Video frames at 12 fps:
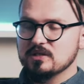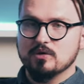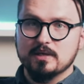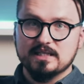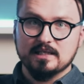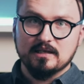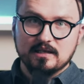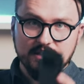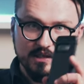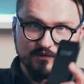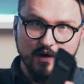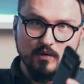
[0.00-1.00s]
So basically
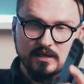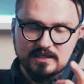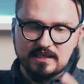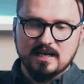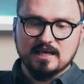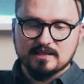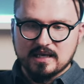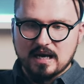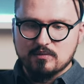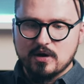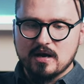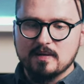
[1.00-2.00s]
this phone, it's a nice
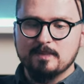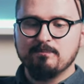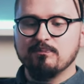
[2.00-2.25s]
camera,